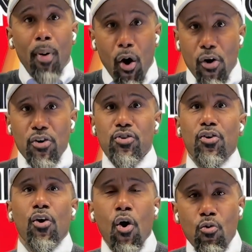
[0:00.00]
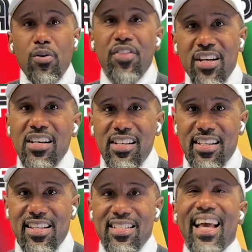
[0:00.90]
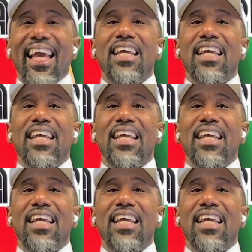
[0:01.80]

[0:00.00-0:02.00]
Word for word: partner with goodness.